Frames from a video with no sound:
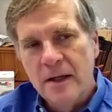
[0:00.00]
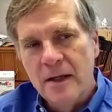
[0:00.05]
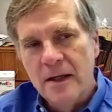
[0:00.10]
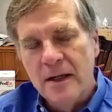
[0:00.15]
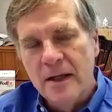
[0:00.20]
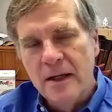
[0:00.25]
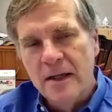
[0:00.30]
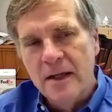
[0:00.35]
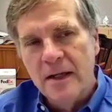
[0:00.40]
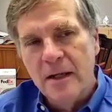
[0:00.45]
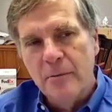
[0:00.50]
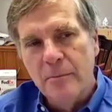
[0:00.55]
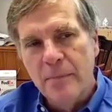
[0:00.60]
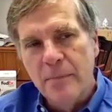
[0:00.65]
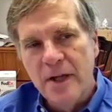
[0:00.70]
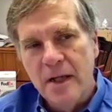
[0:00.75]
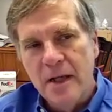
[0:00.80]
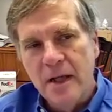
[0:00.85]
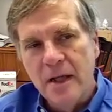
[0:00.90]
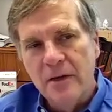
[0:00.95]
and then
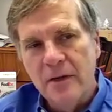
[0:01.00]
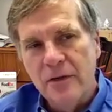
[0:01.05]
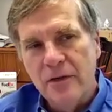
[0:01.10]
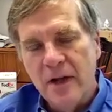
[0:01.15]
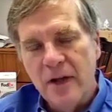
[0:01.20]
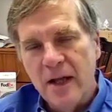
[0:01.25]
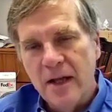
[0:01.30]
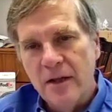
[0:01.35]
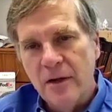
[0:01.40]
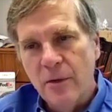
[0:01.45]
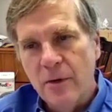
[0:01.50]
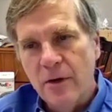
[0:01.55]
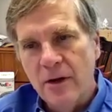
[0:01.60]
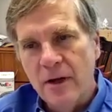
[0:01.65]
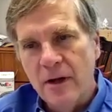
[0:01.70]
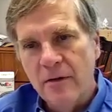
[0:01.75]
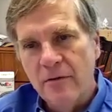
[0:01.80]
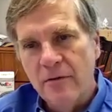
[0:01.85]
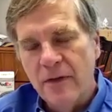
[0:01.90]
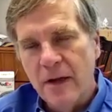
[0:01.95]
peak in
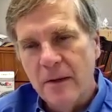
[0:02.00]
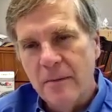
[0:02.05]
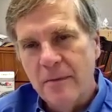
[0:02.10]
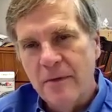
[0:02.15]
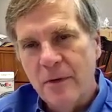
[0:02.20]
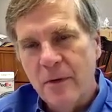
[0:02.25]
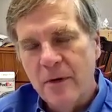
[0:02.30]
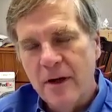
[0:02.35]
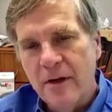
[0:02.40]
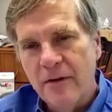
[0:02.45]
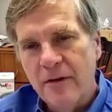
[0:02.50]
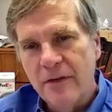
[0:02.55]
January and February,